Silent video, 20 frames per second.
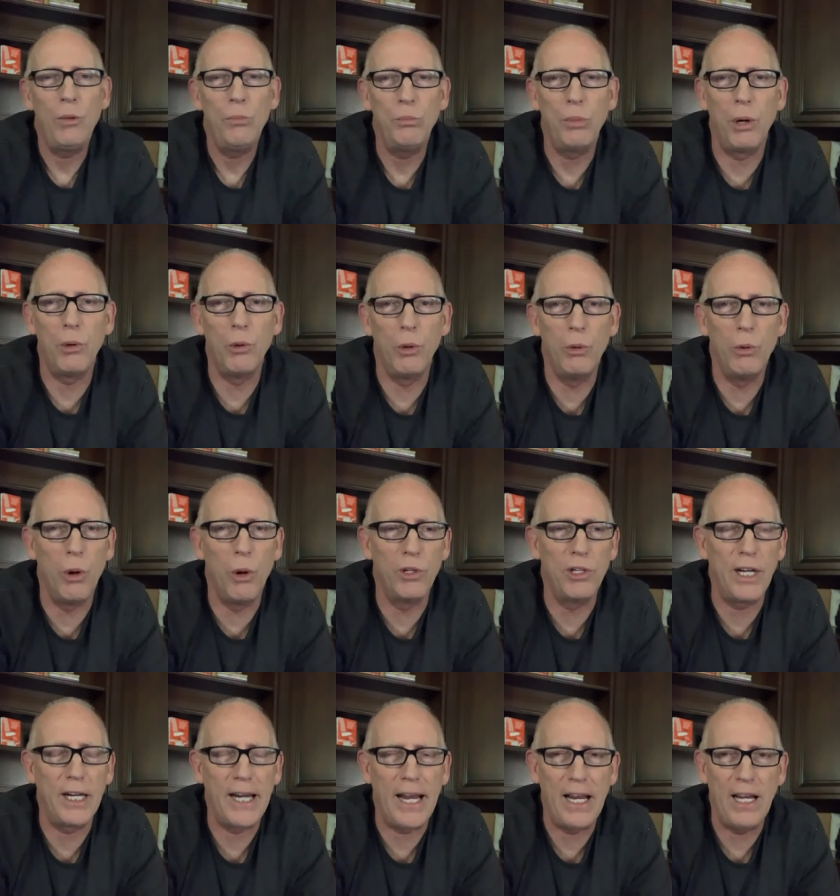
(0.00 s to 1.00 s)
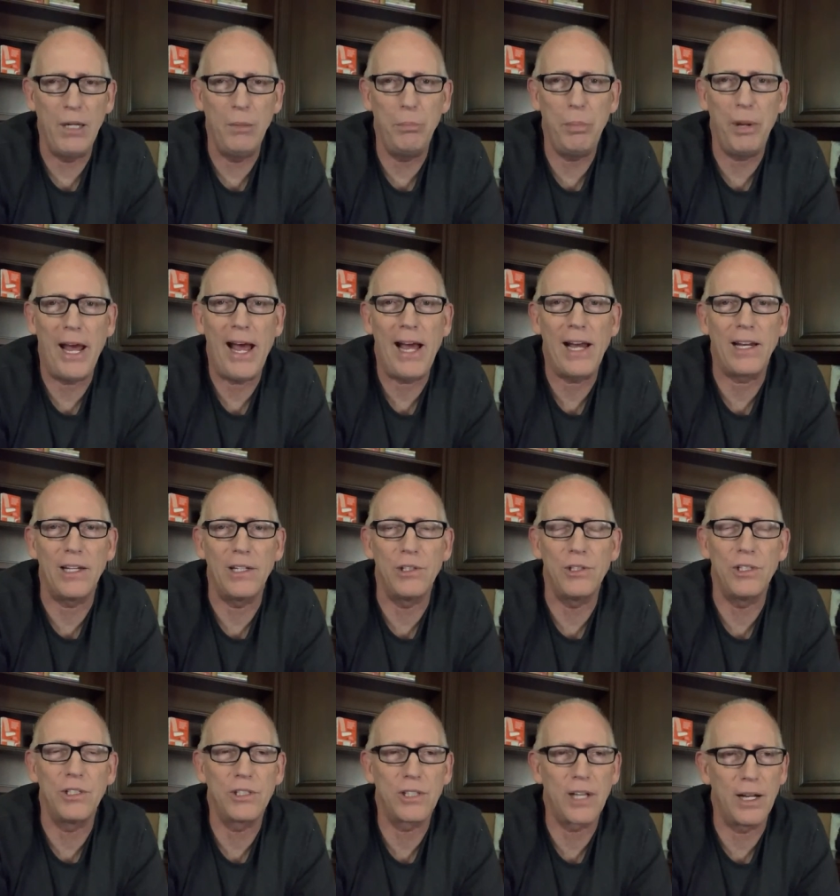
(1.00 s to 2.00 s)
but we won't take any
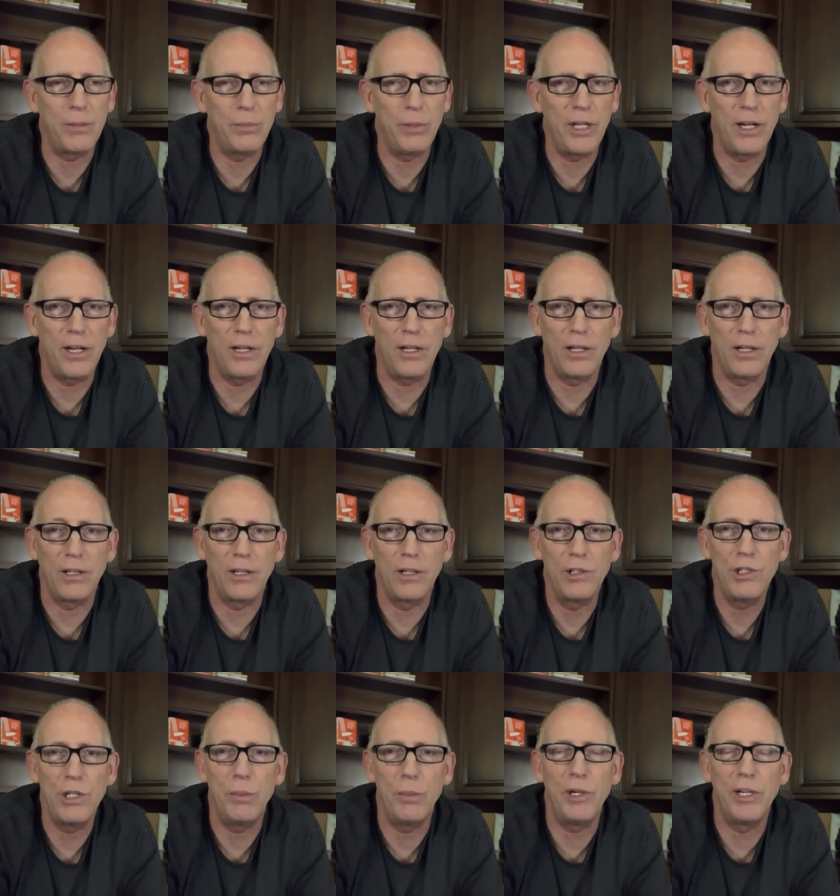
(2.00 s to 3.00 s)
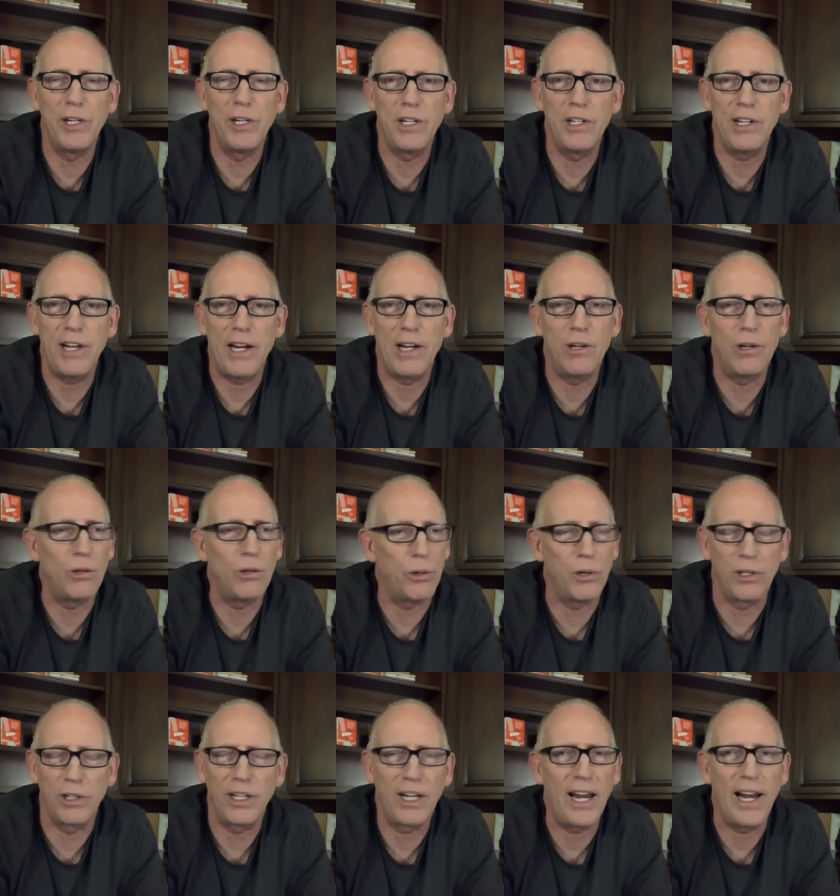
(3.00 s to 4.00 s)
package. It's got to be on a shipping container
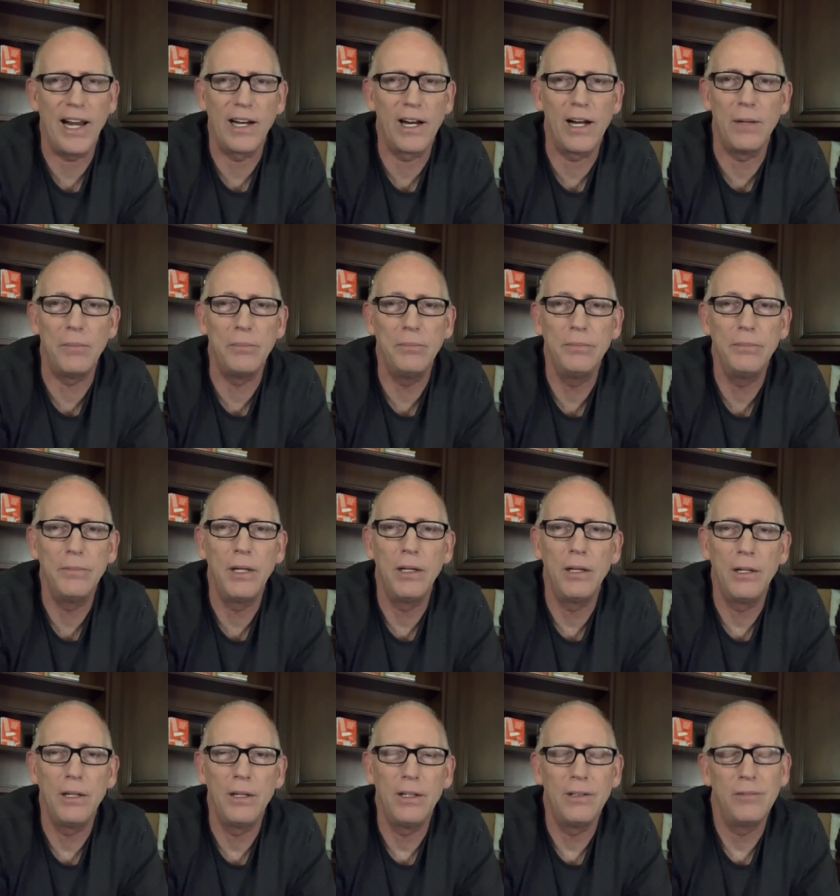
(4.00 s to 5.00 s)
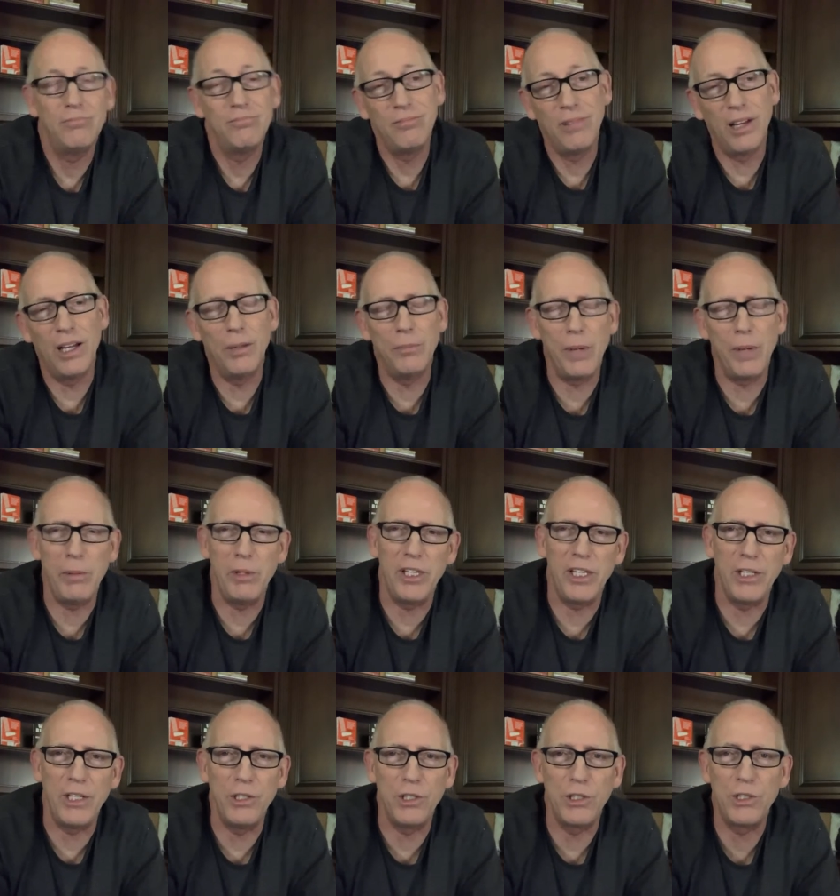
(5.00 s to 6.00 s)
or it can't come. Eh, maybe
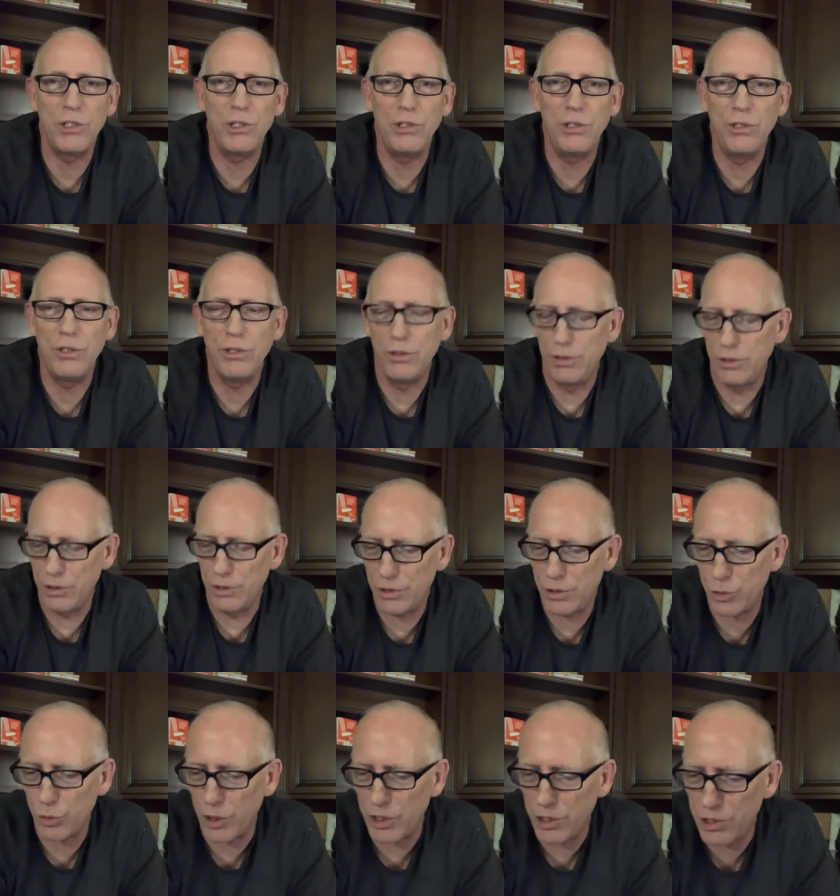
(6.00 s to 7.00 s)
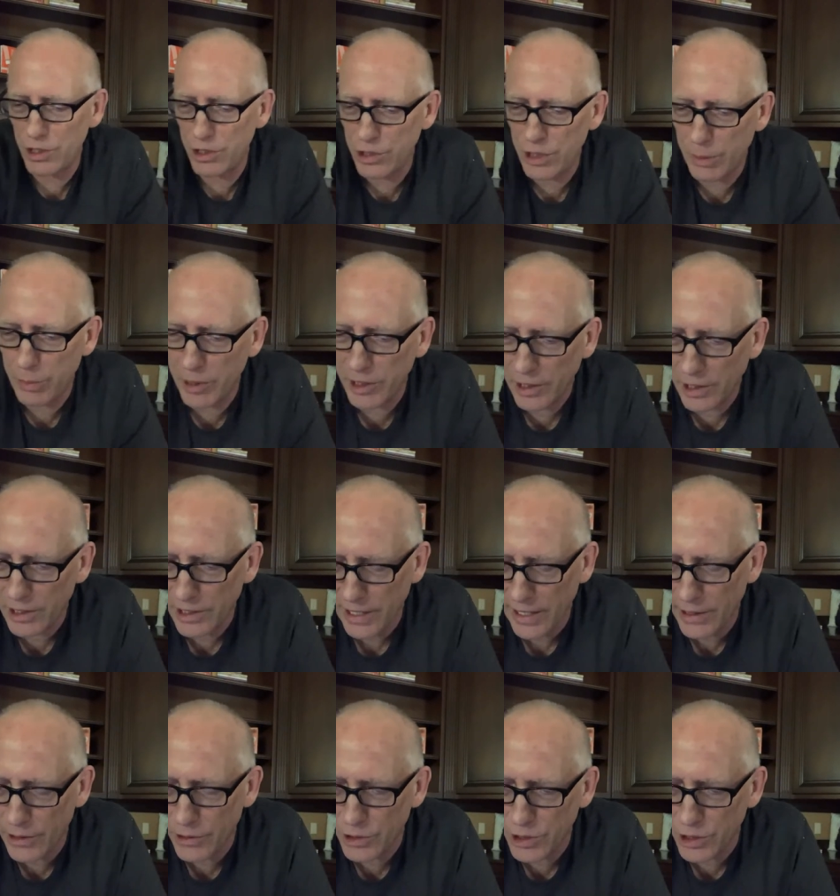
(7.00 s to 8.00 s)
they just switch to shipping
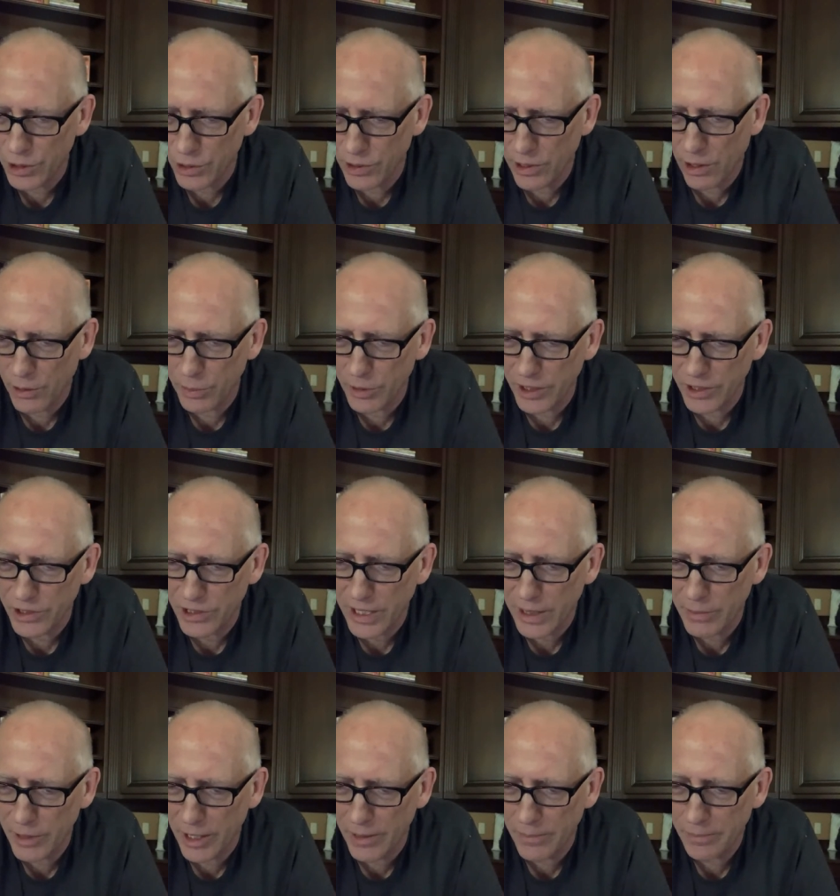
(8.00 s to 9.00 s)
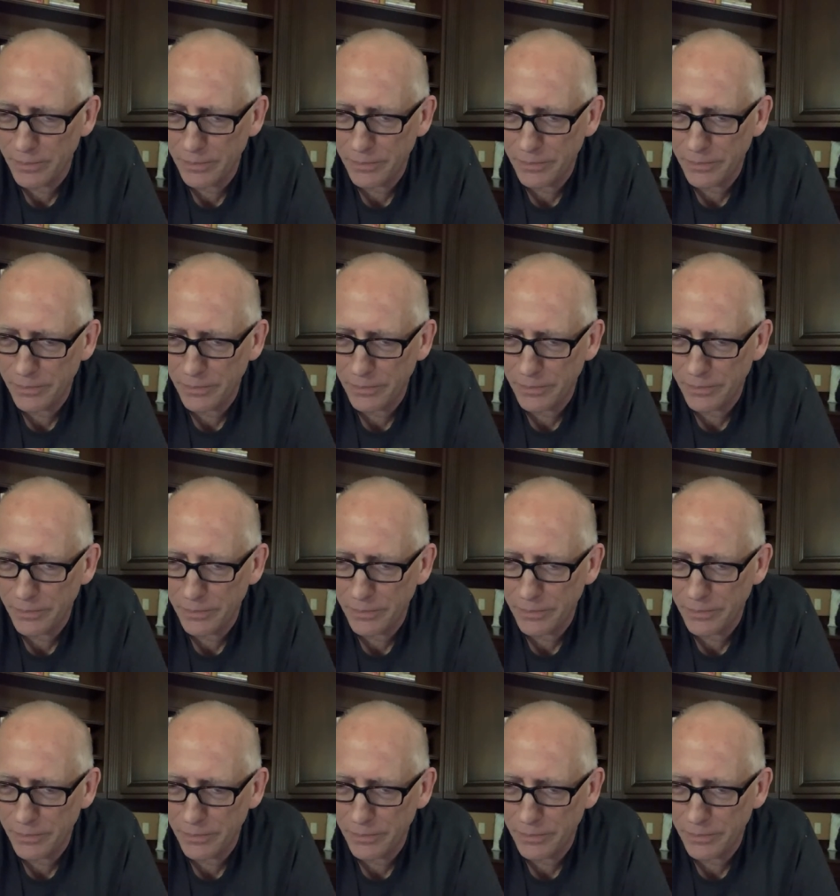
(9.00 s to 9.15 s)
containers and it'd all be the same then.